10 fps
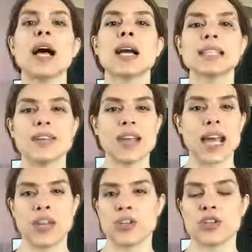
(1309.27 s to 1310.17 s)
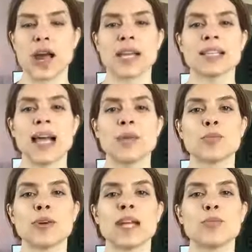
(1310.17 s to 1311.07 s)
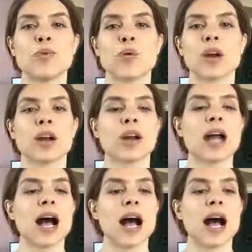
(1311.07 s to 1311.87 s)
alleviate your stress and bring more